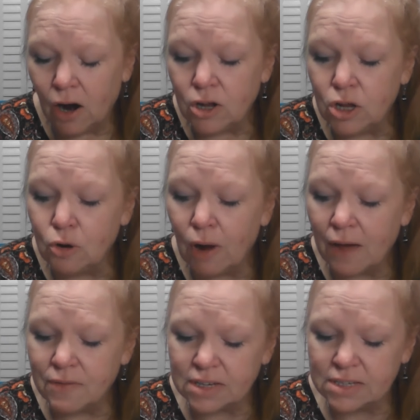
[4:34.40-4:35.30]
You
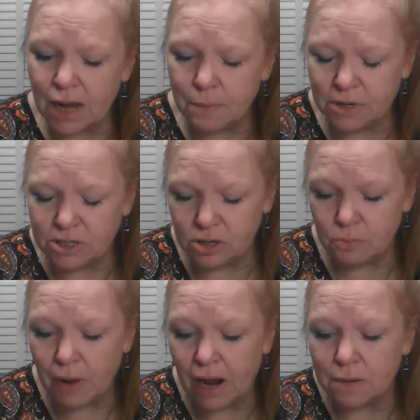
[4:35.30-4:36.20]
have accepted your
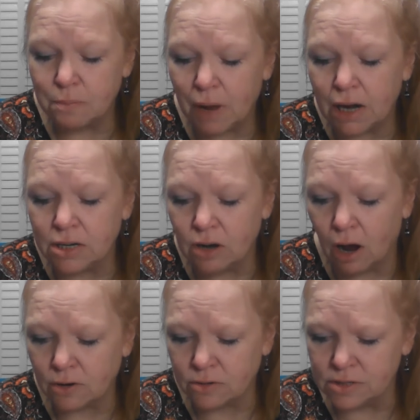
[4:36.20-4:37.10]
man made
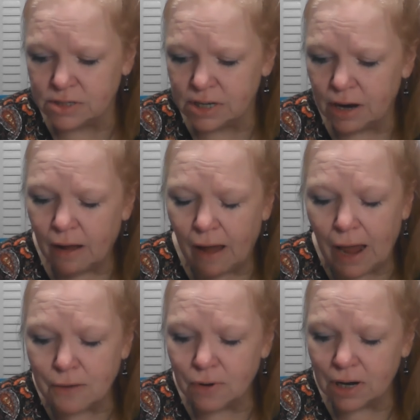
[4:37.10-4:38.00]
doctrines
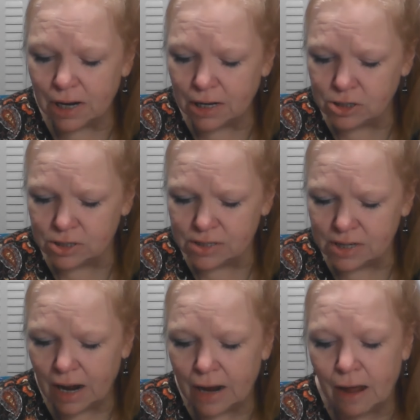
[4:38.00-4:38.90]
and religions
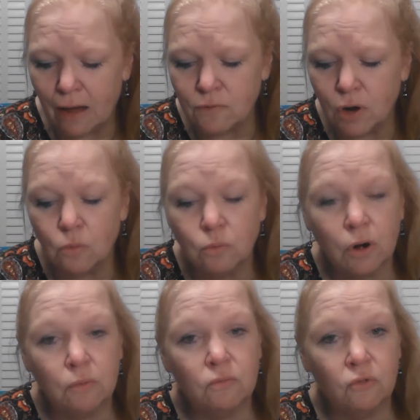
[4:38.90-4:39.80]
and have no
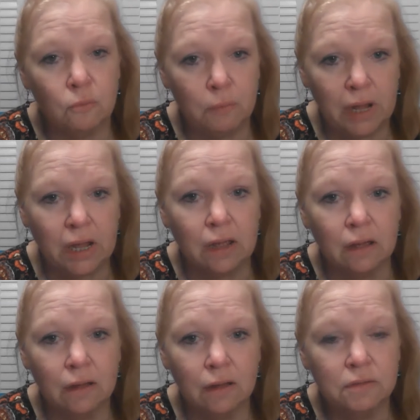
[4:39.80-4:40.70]
room for me,
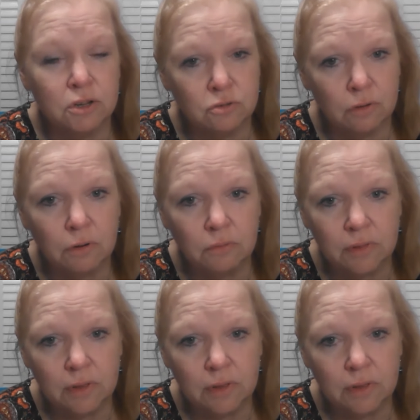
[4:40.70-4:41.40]
the truth.